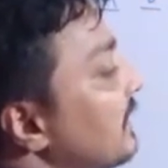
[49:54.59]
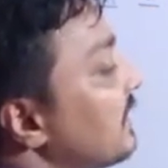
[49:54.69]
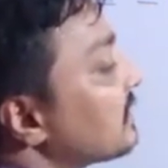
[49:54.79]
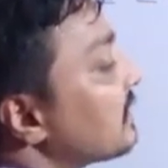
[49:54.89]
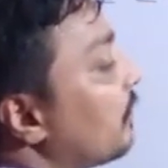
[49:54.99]

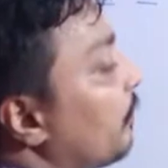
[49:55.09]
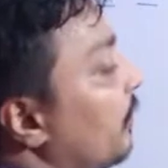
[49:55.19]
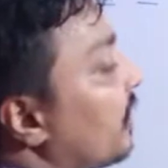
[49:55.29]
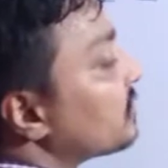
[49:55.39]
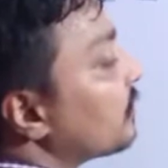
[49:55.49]
6
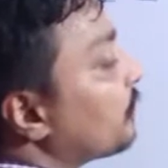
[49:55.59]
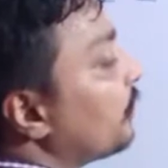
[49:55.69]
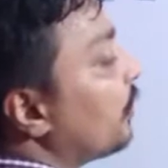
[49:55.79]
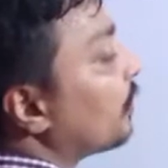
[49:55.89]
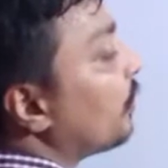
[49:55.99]
plus
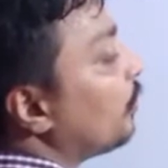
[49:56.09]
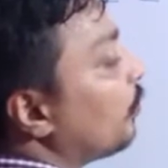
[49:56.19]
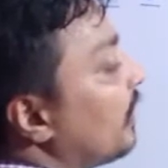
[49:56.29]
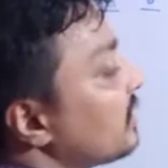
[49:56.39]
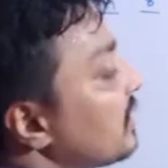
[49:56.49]
4,
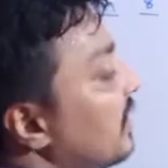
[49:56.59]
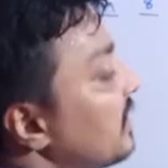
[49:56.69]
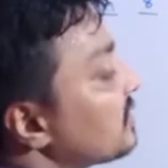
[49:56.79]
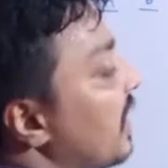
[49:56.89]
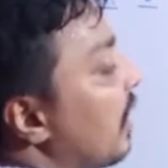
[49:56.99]
which
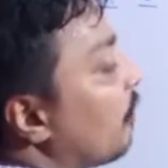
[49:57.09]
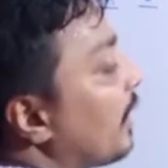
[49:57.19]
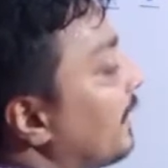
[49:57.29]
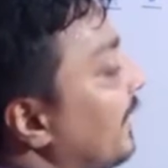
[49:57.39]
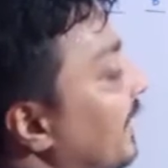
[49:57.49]
is
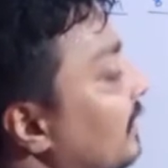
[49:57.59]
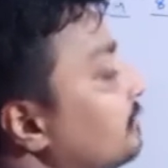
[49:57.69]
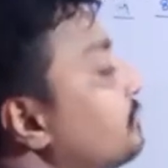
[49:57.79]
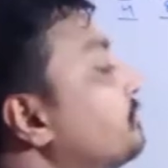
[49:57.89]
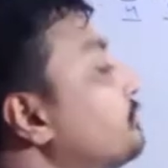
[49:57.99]
our 10.
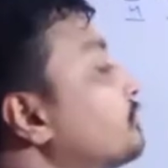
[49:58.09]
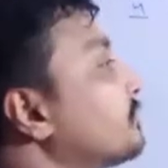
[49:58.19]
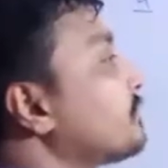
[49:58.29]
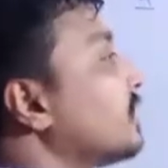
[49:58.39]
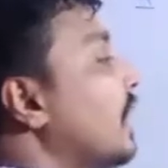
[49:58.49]

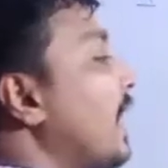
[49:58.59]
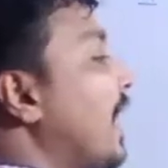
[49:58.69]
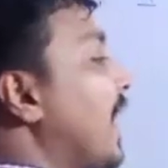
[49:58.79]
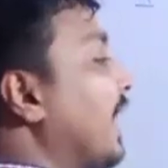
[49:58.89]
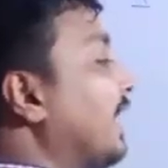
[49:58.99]

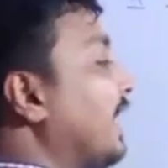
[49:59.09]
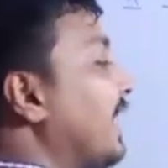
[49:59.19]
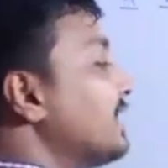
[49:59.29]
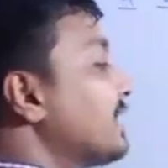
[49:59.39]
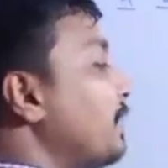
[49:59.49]
And
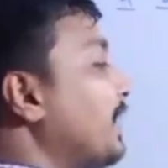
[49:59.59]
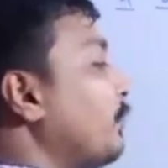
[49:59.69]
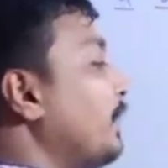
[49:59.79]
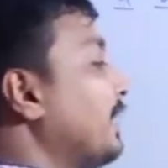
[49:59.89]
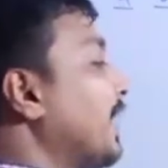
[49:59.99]

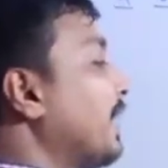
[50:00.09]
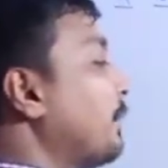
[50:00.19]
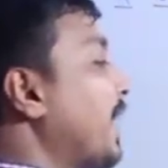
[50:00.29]
A7 we can